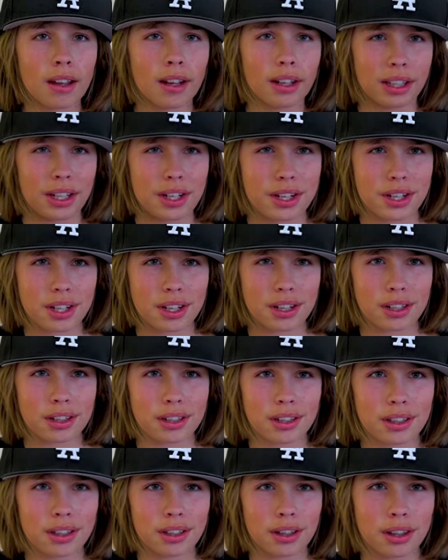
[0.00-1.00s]
Alicia?
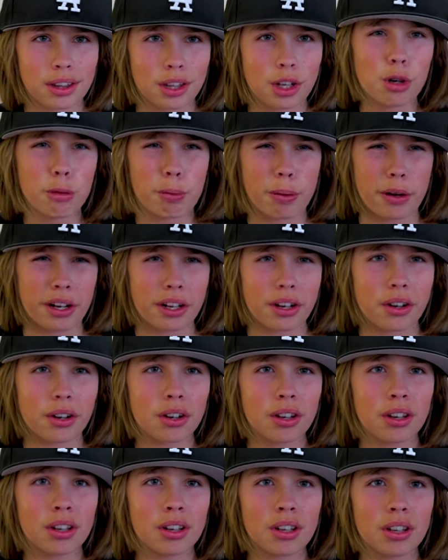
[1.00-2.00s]
The new pretty
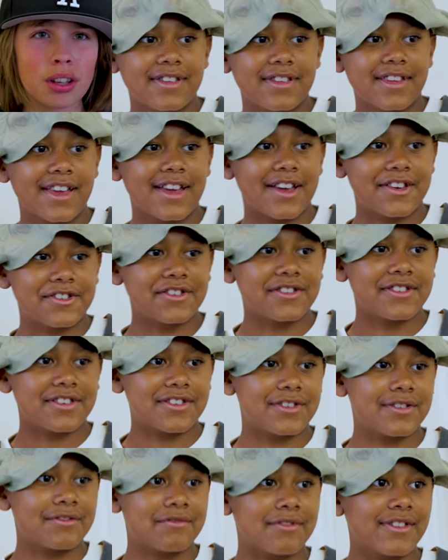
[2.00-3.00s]
girl? Yeah, she said
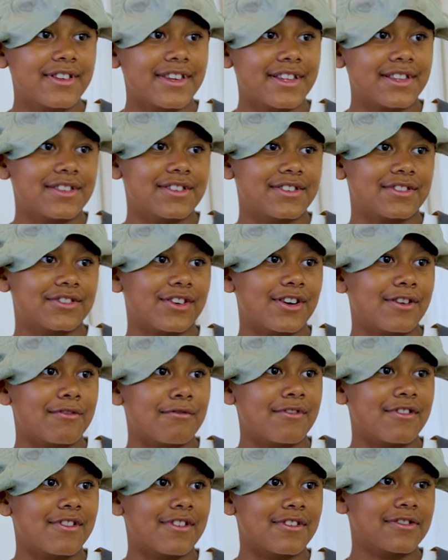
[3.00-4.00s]
she's really into Star
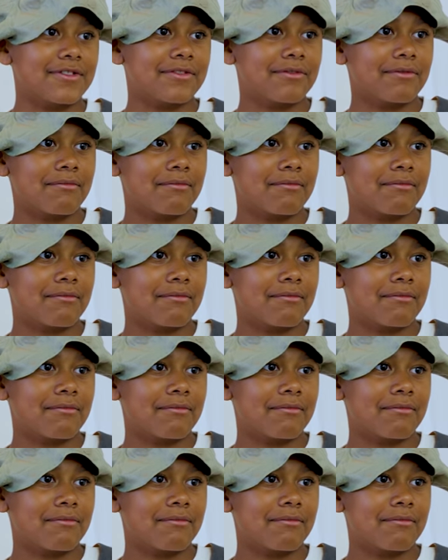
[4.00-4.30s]
Wars.